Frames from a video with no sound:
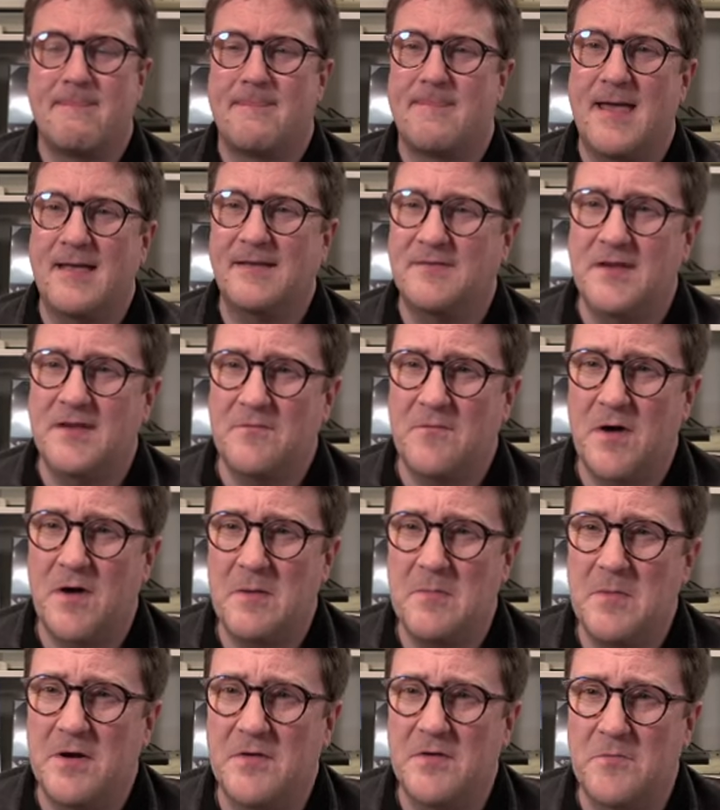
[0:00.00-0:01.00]
That's the
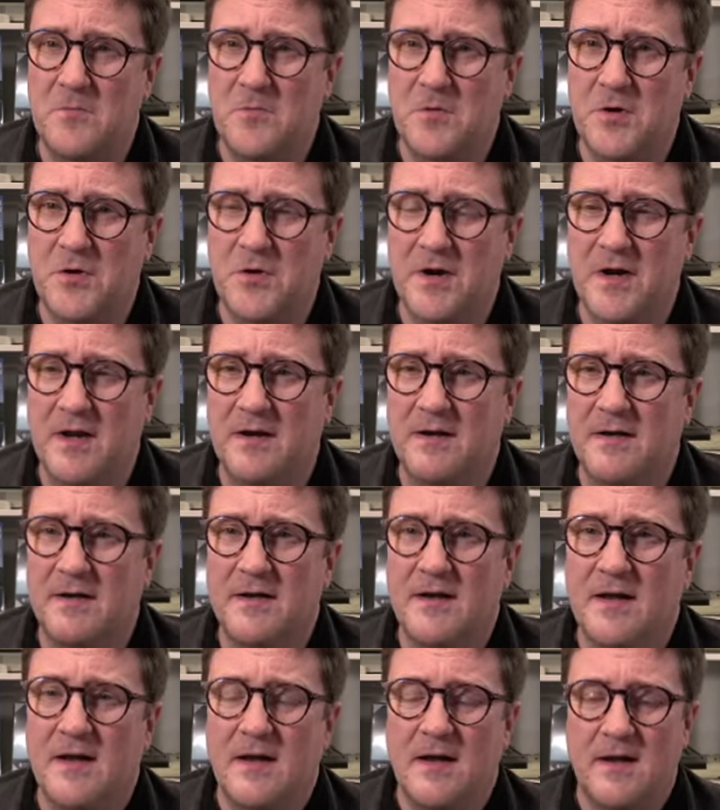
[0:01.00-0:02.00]
environment you're in.
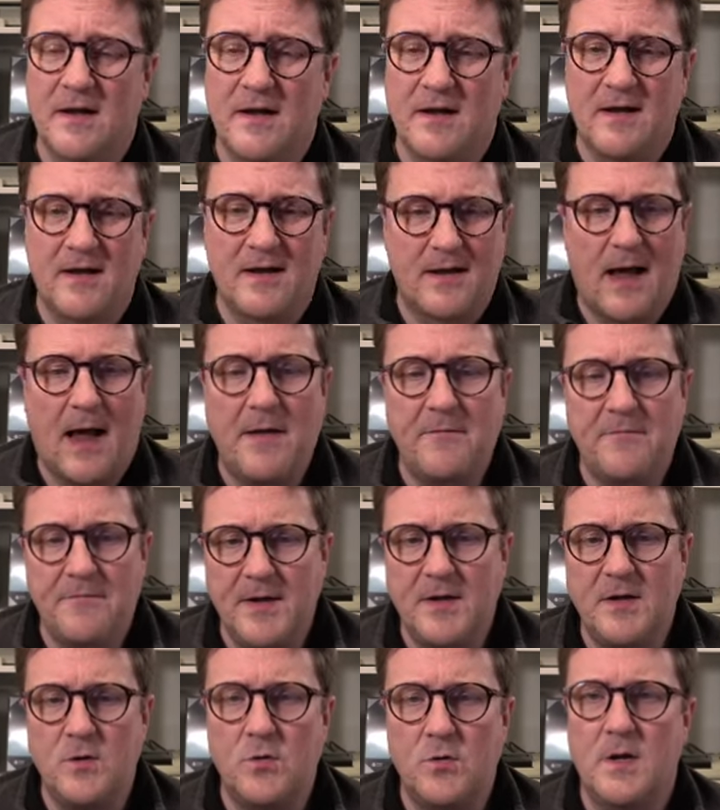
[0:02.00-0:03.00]
I
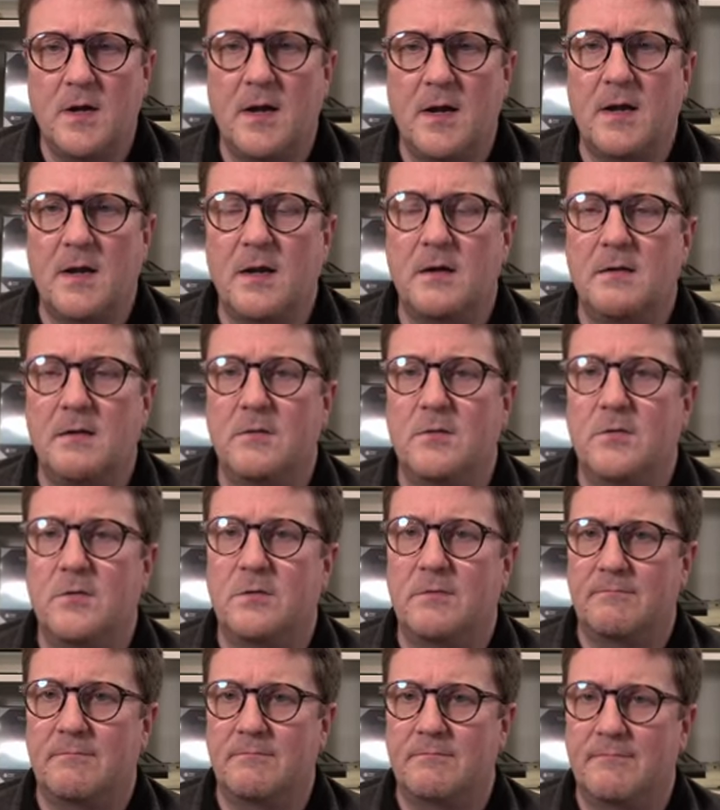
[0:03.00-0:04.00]
think you can,
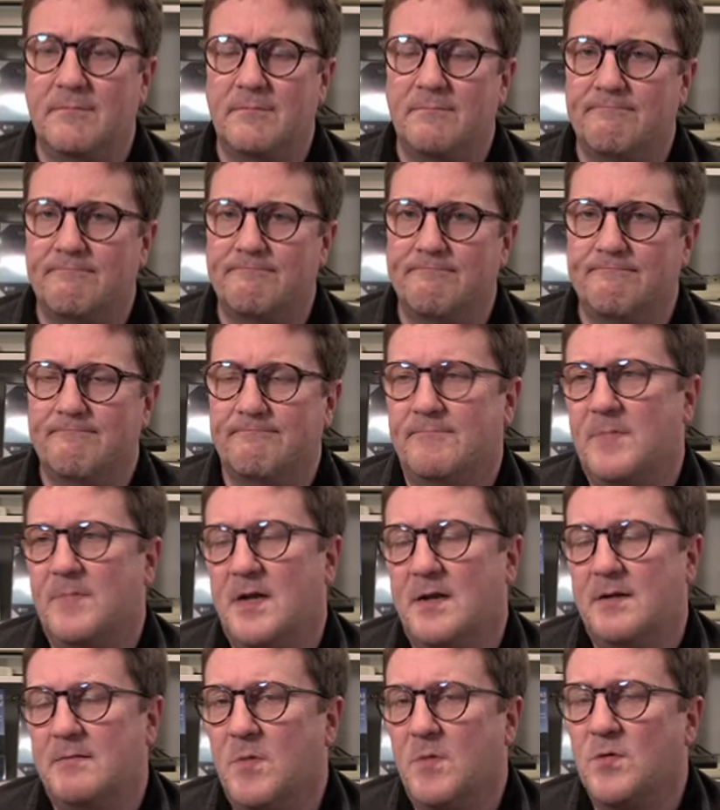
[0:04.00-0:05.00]

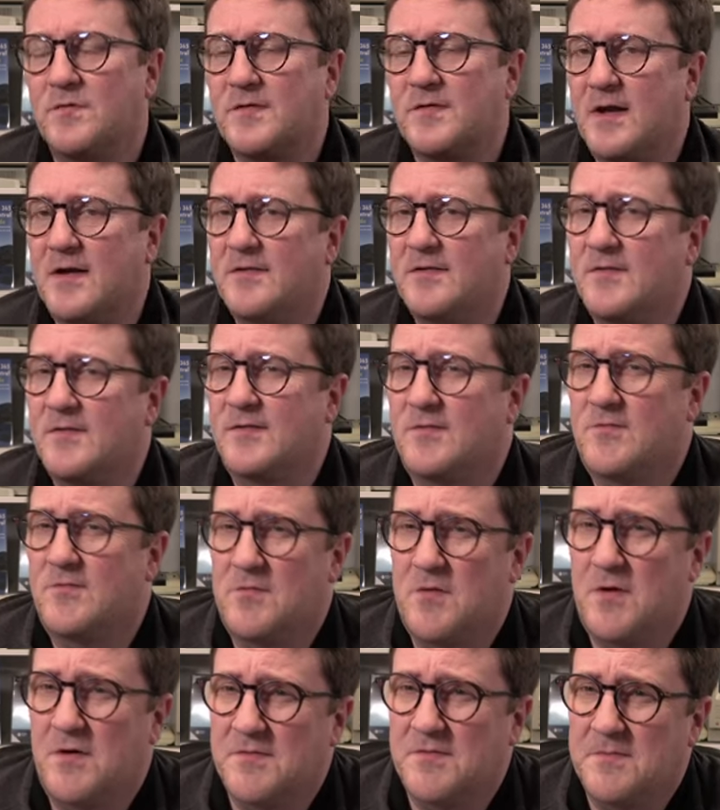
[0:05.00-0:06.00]
in most cases,
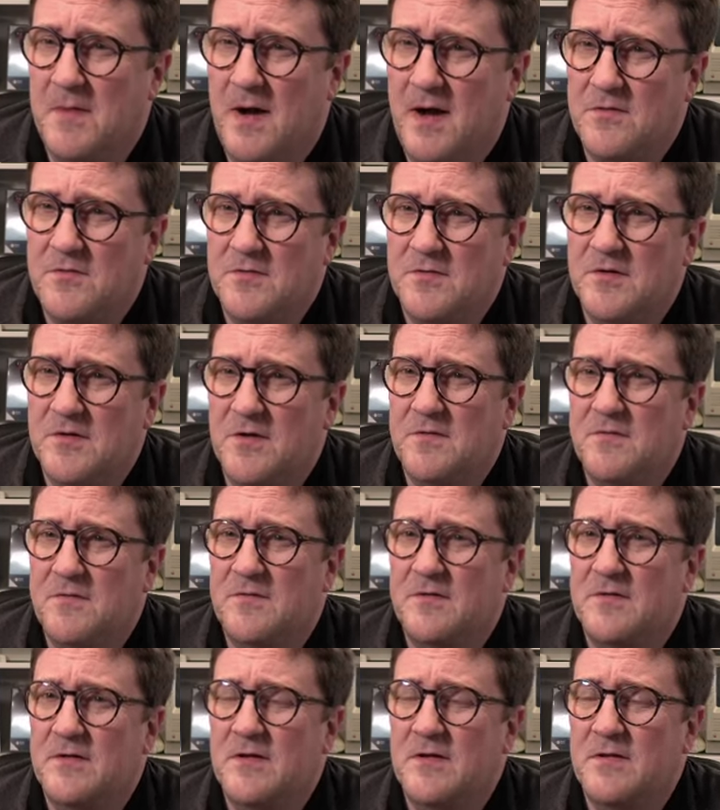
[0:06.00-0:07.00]
trust
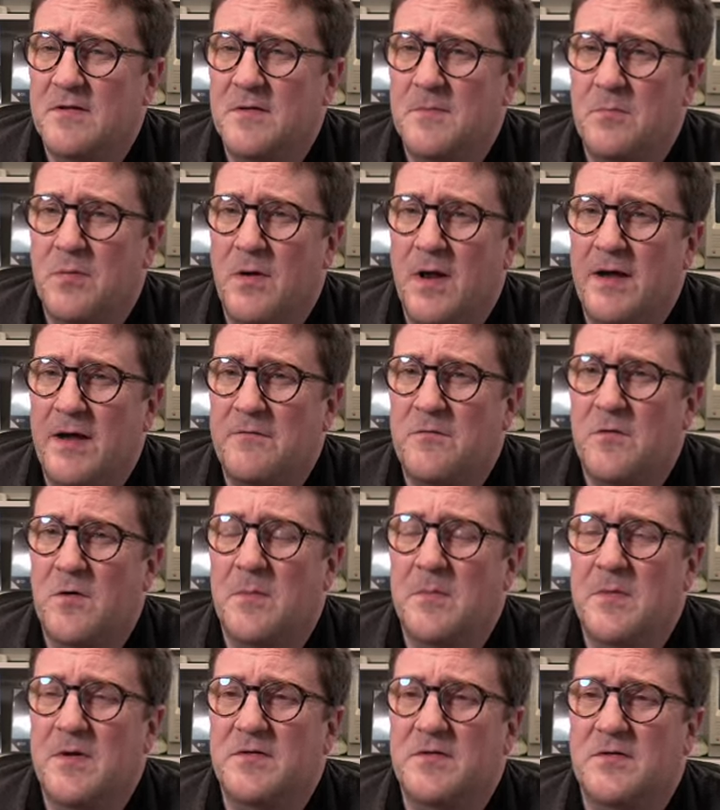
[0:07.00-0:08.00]
Microsoft that the
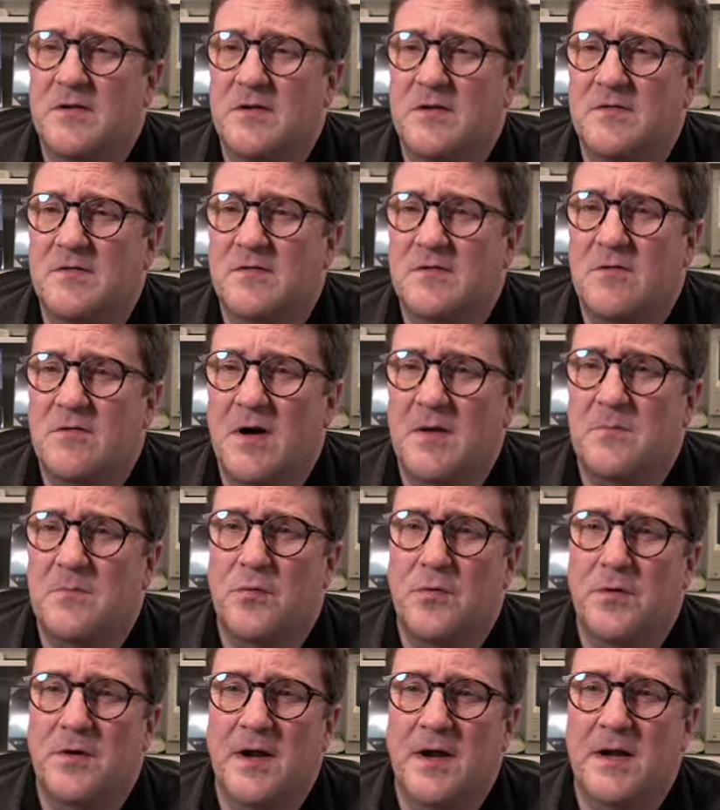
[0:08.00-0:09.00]
platform is quite
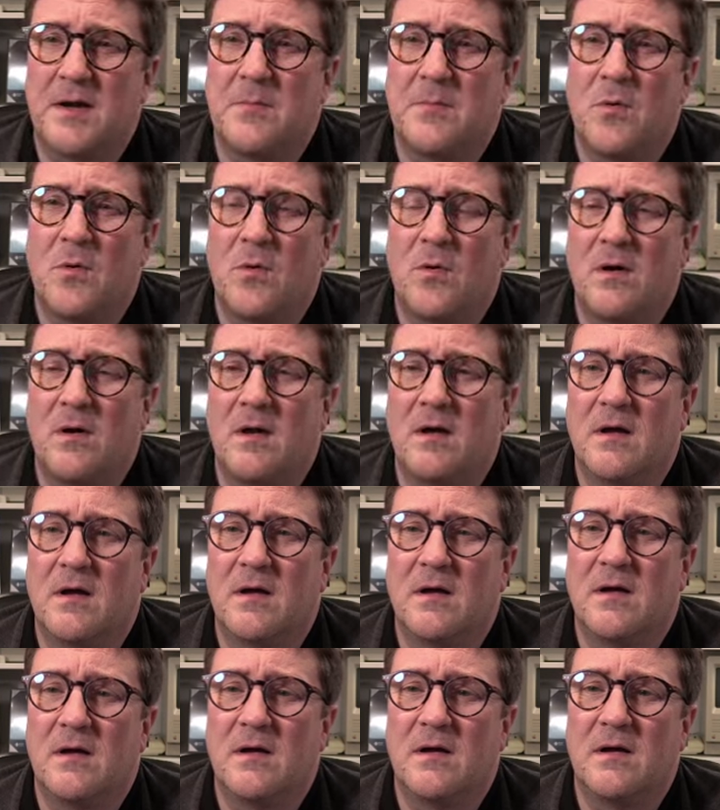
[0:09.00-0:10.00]
predictable.
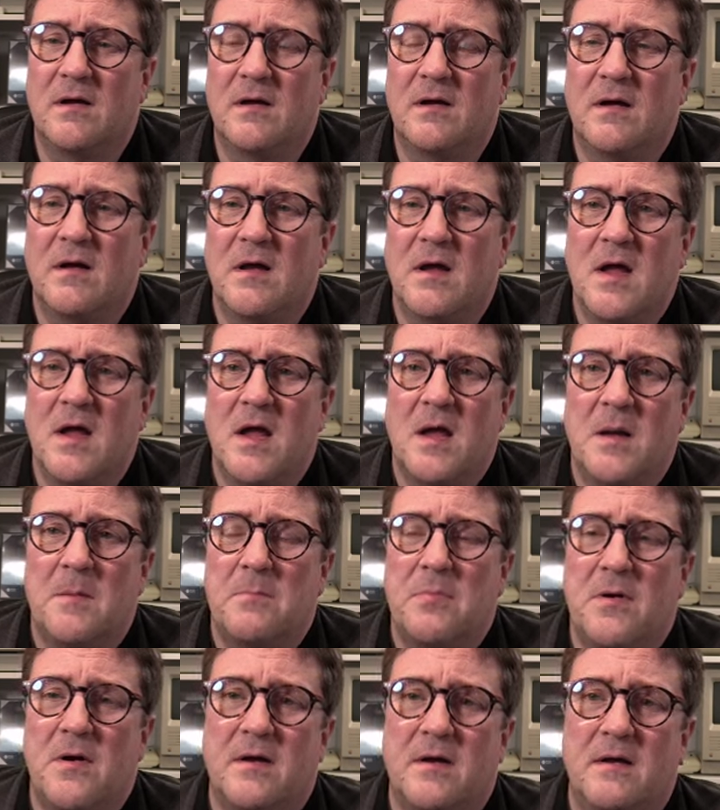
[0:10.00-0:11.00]

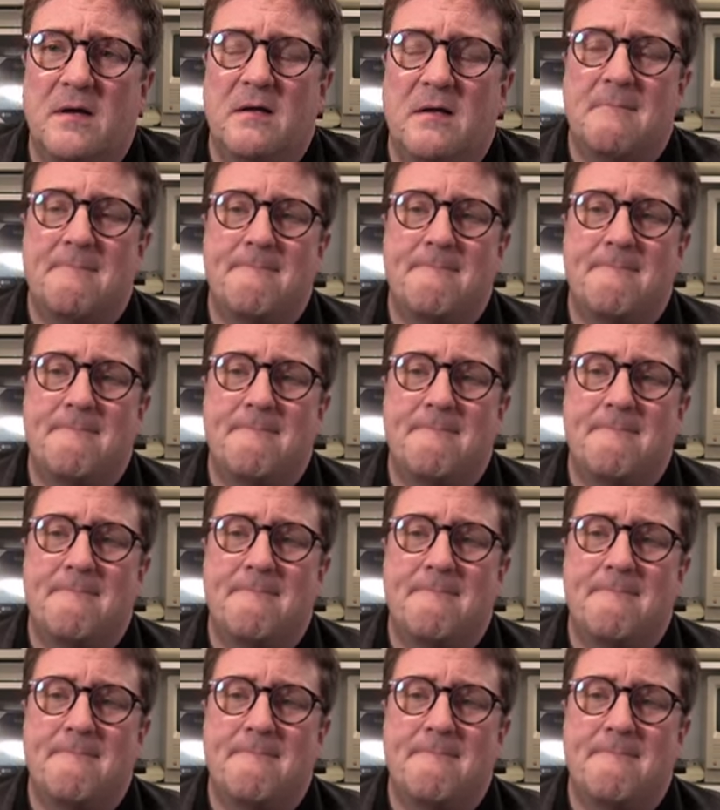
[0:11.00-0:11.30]
But